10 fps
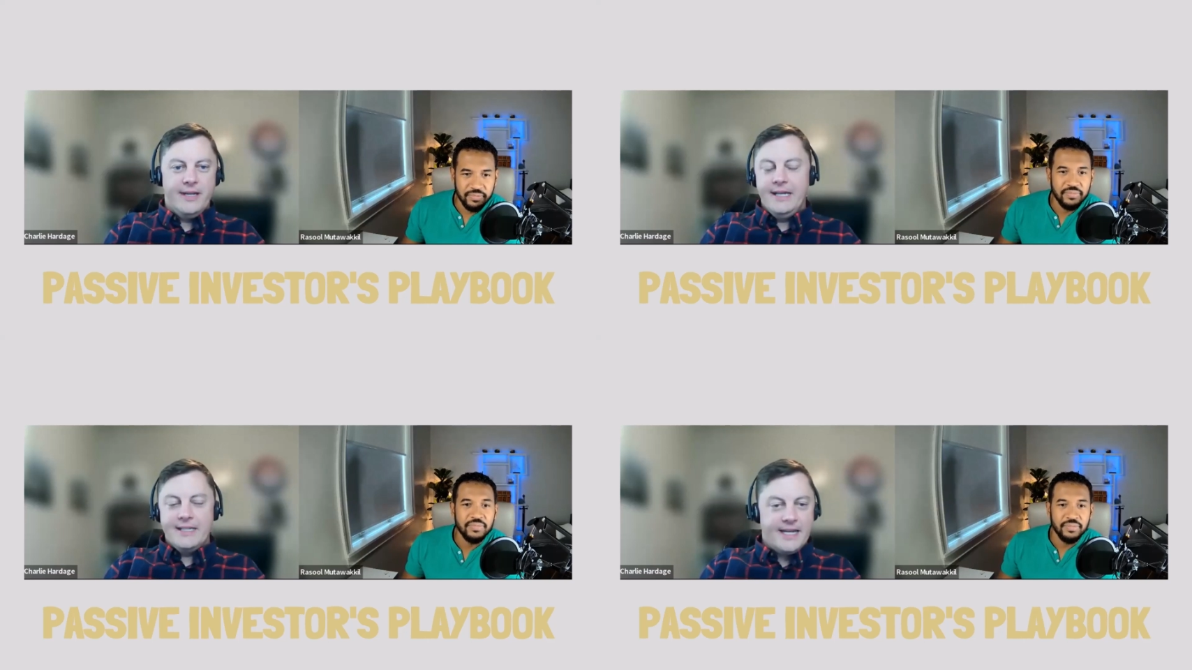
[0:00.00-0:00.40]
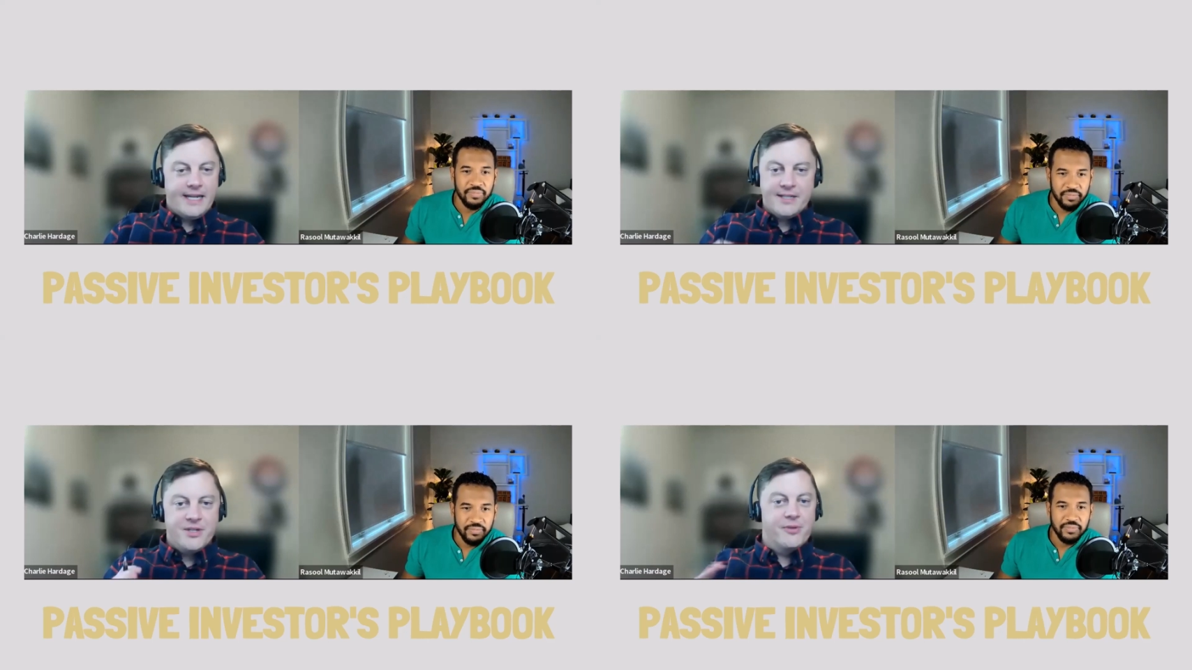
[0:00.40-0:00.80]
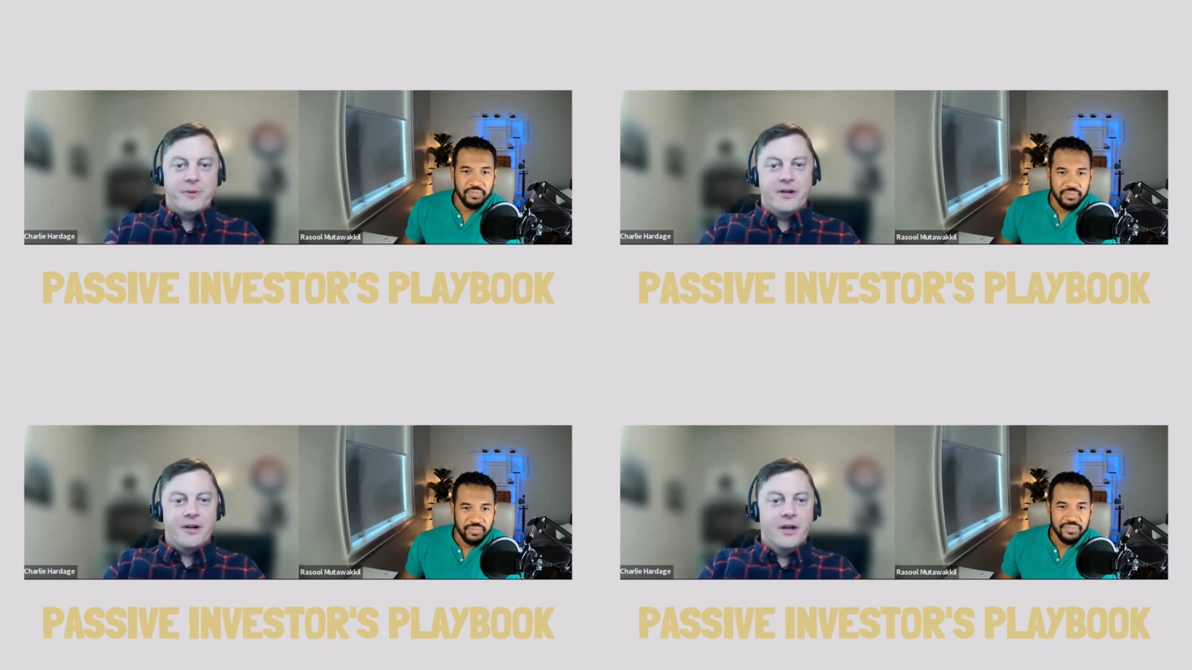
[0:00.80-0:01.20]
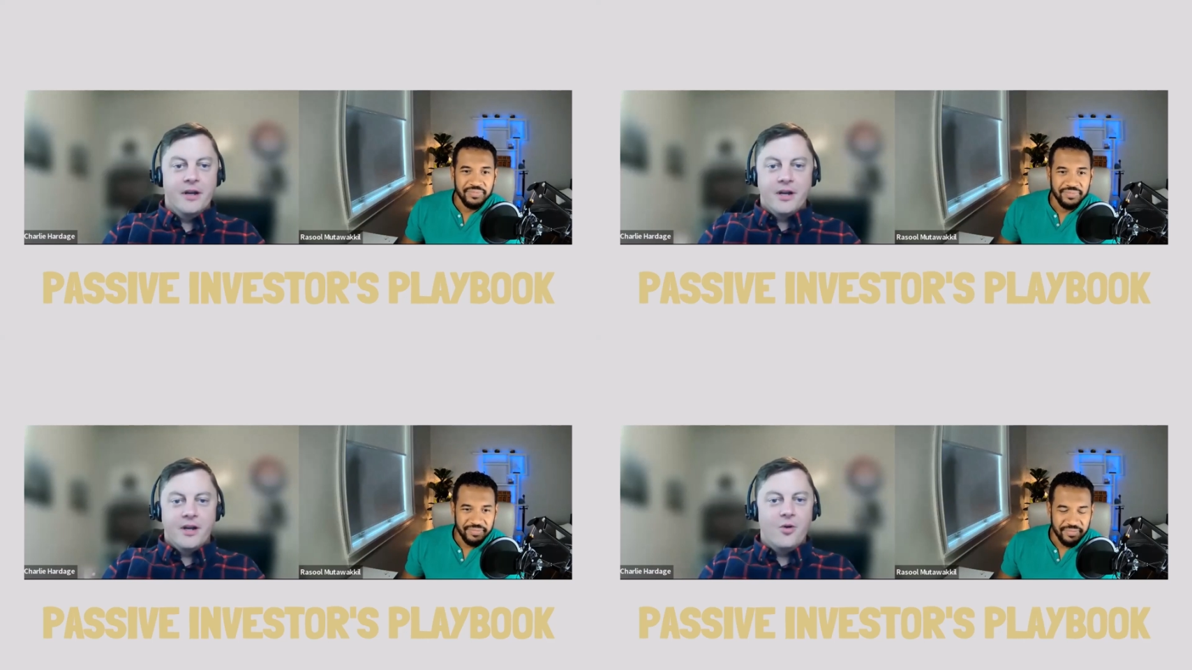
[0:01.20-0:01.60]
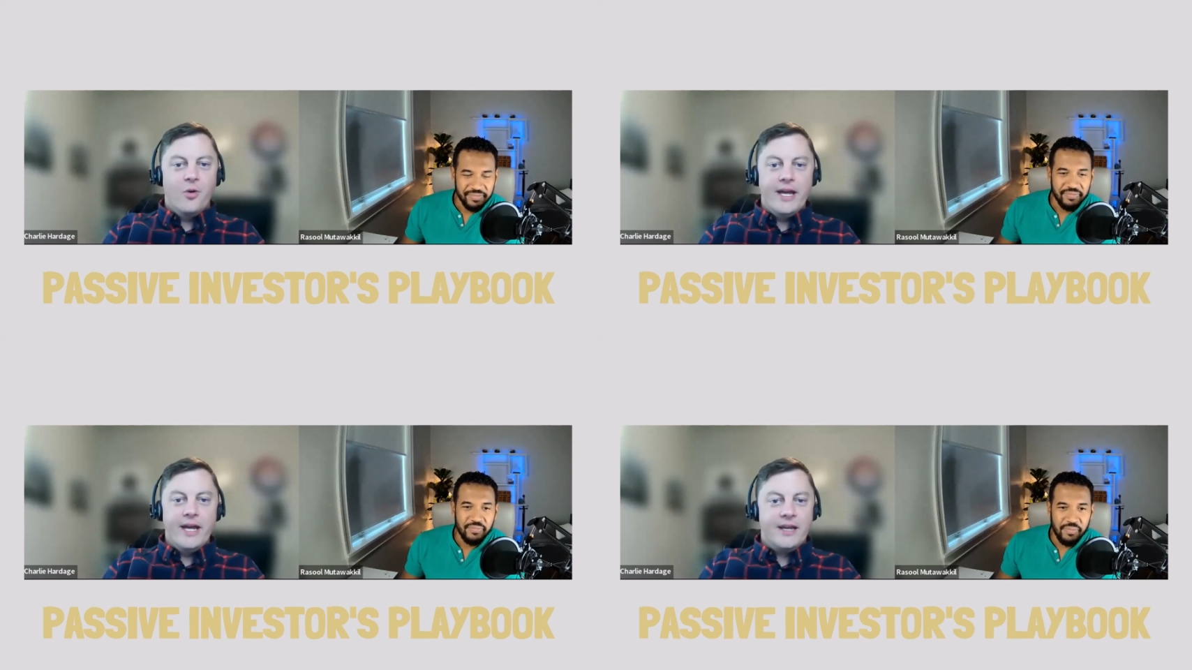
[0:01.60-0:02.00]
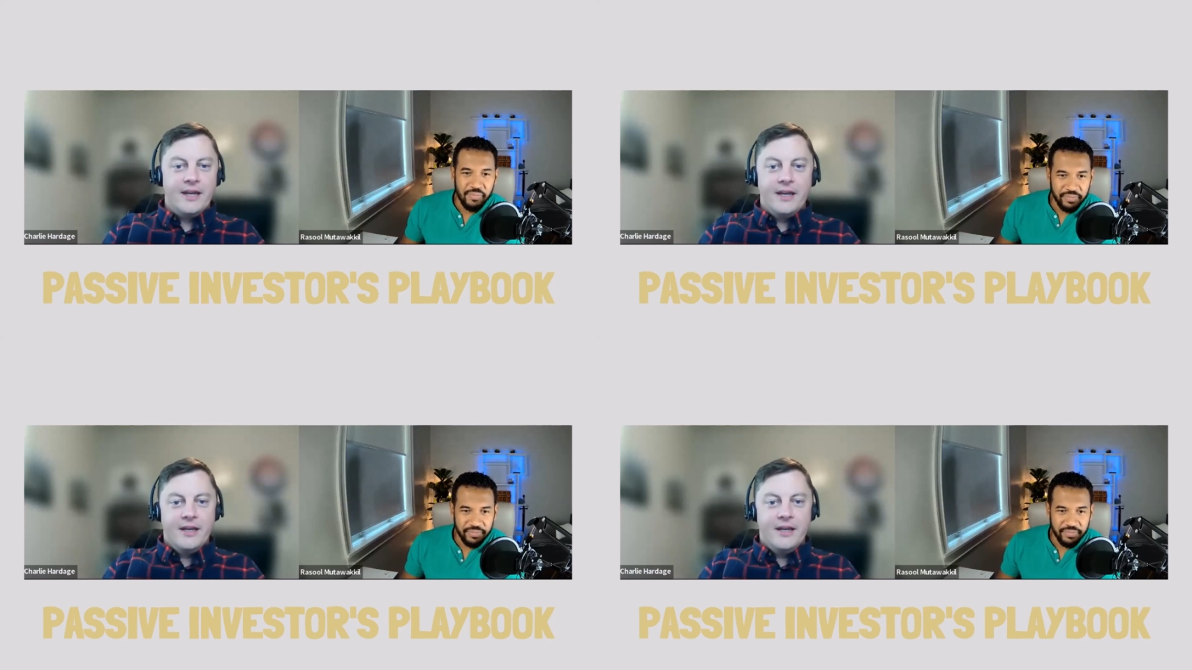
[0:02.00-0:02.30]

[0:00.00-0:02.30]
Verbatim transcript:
Speaker 1: and it's like a super quick